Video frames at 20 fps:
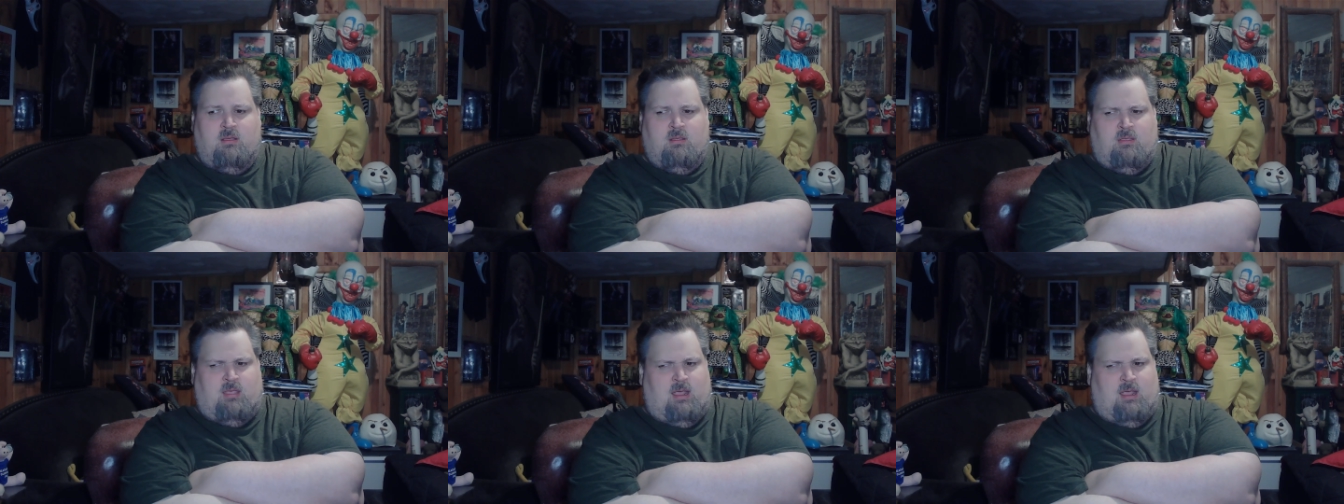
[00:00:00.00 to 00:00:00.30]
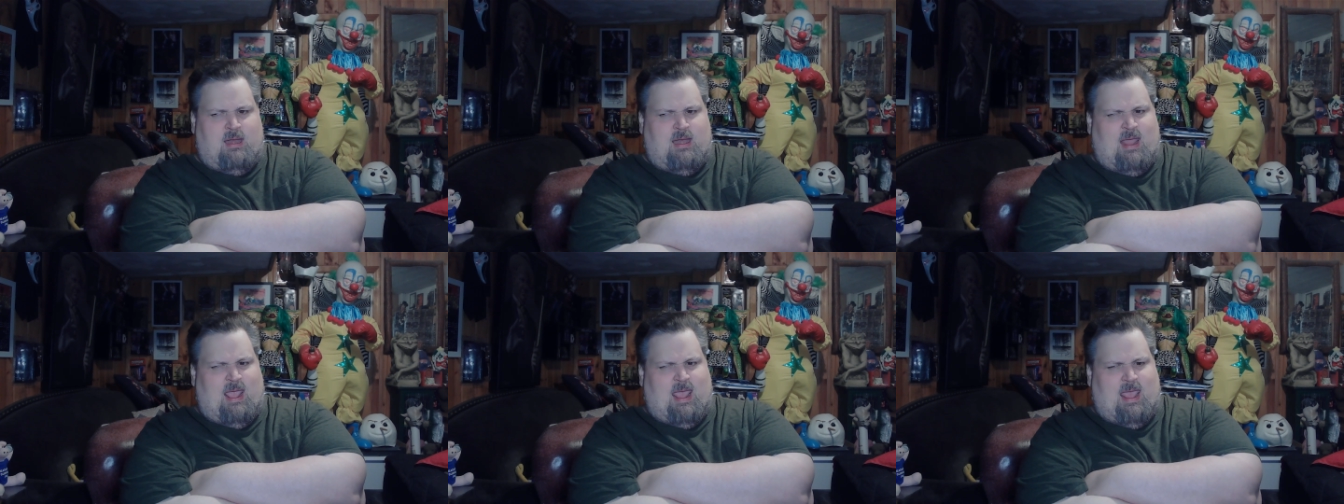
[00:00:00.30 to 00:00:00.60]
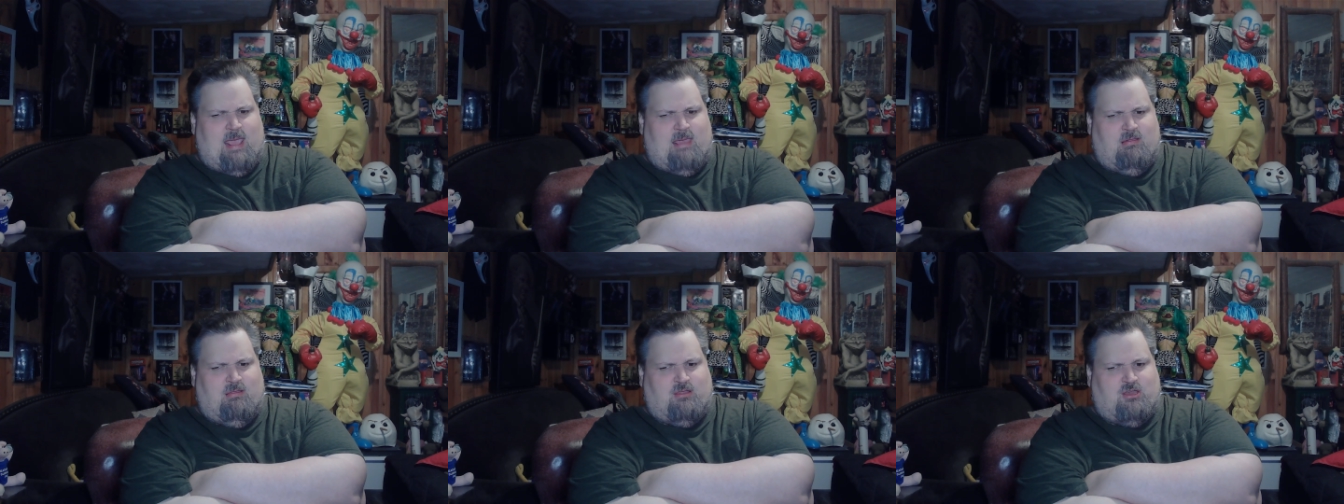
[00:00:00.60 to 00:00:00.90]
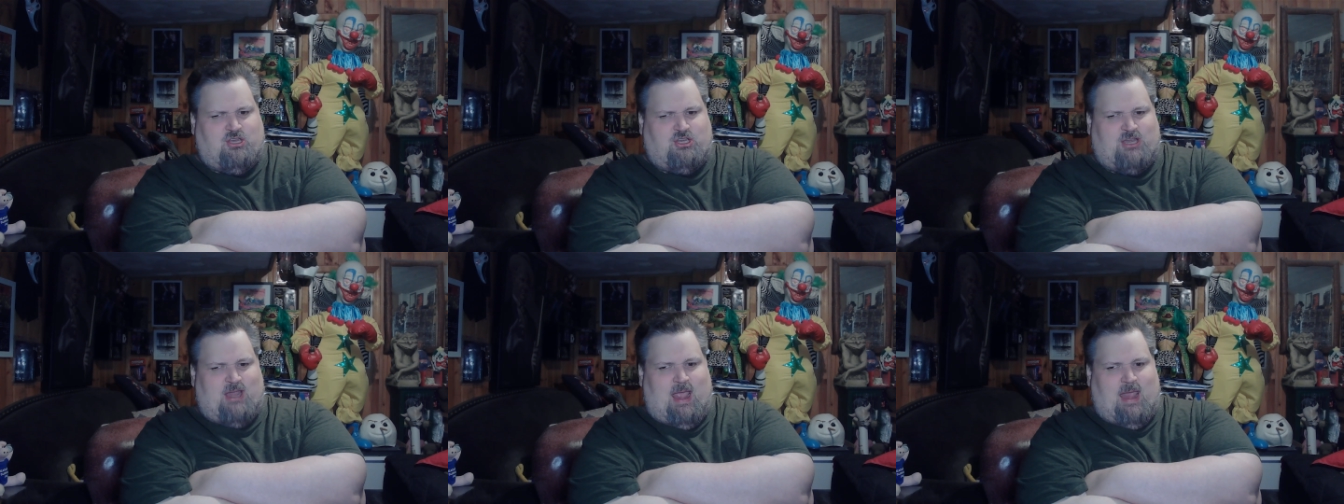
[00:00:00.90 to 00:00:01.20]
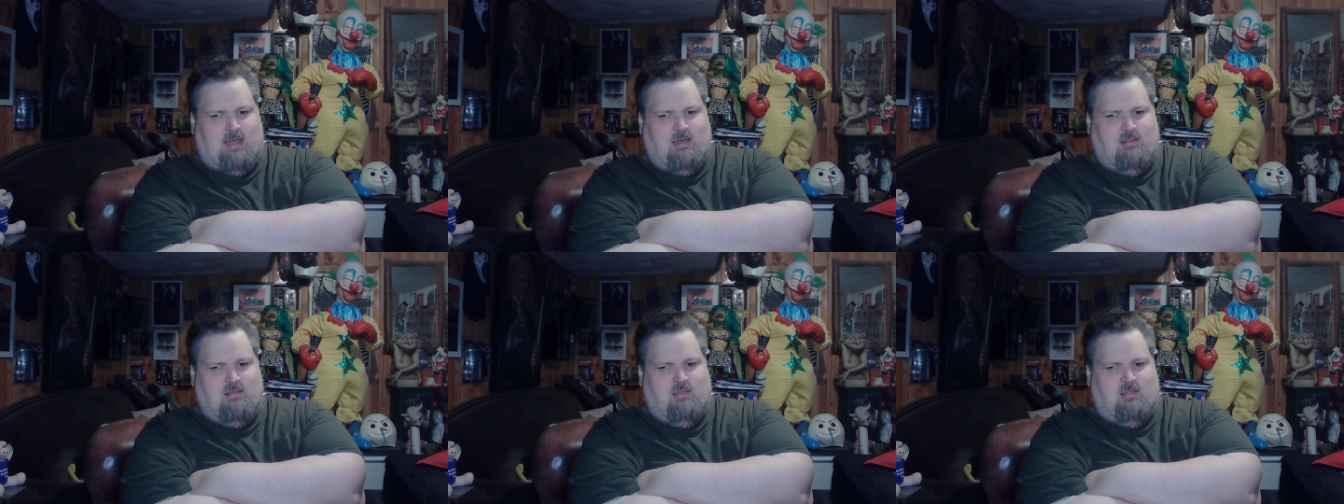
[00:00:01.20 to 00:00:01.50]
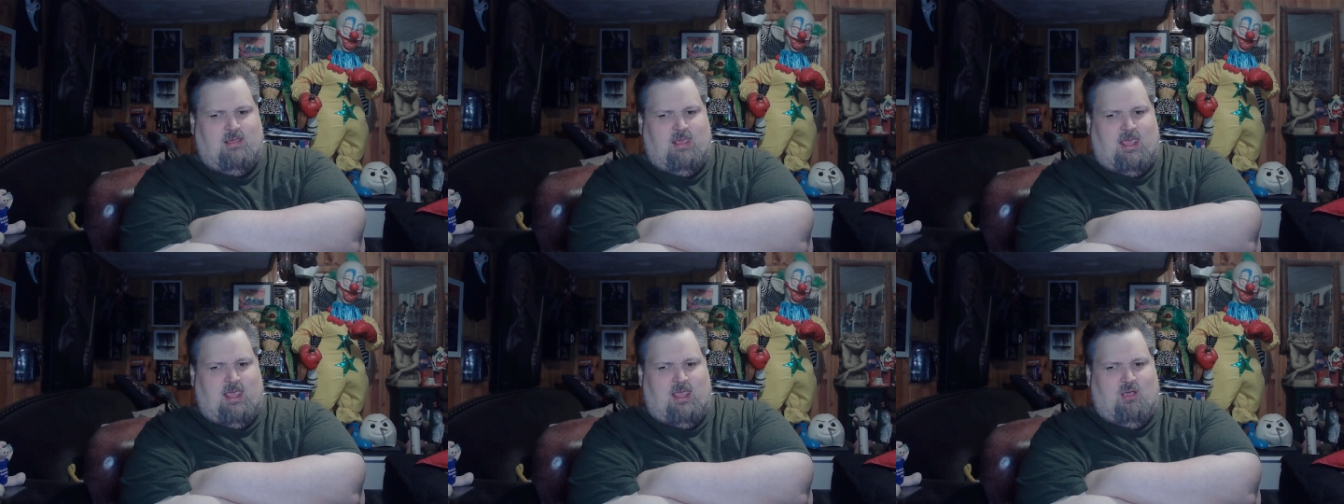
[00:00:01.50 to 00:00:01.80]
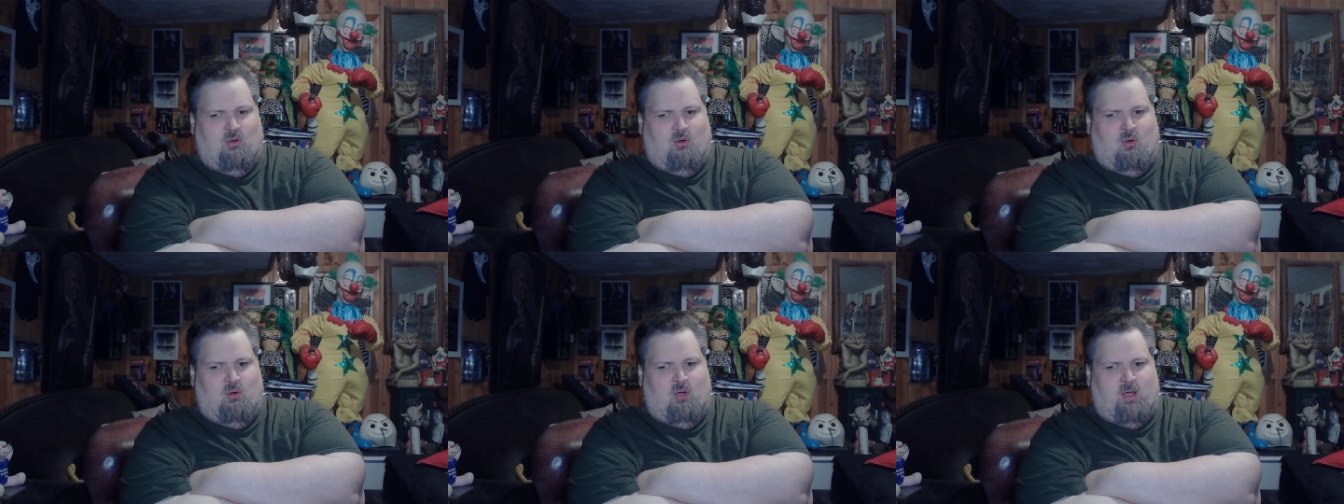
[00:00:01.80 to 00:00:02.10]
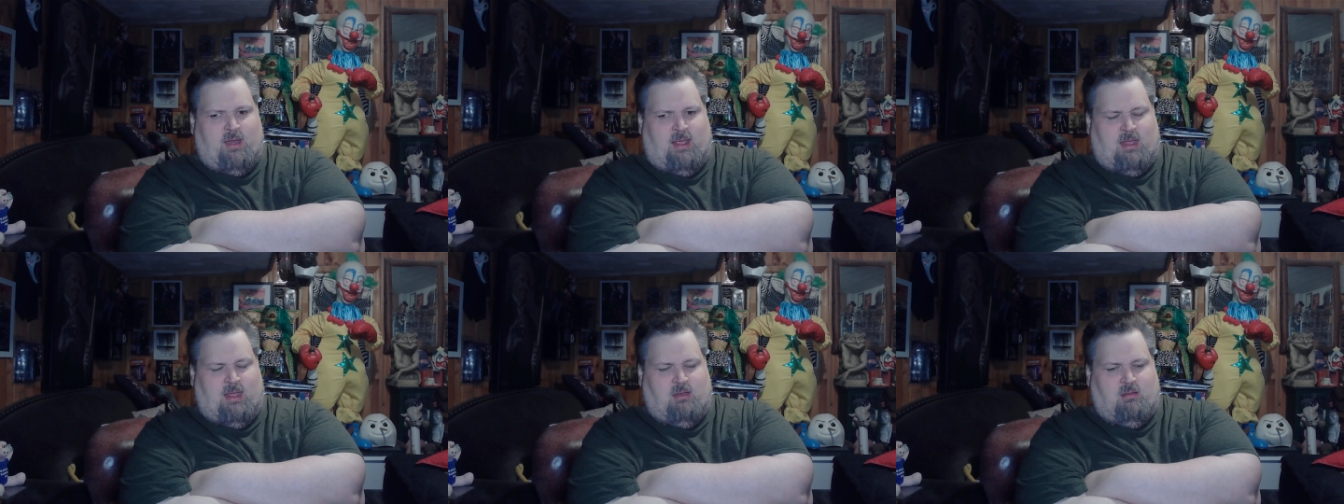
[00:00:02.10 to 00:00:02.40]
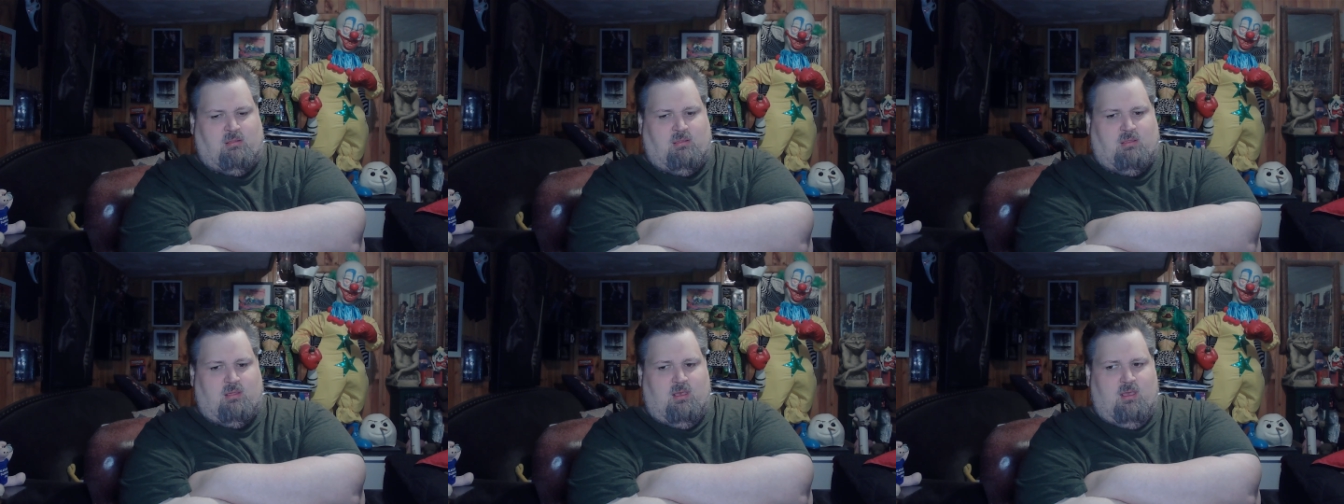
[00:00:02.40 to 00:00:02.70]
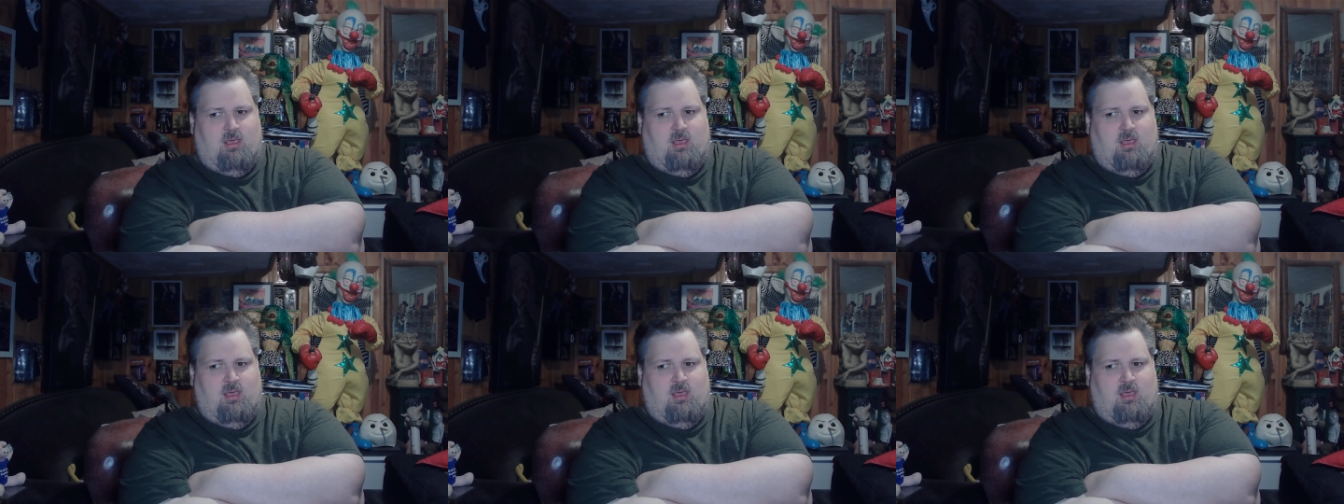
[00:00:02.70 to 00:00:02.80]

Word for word: today's Gen Z audience.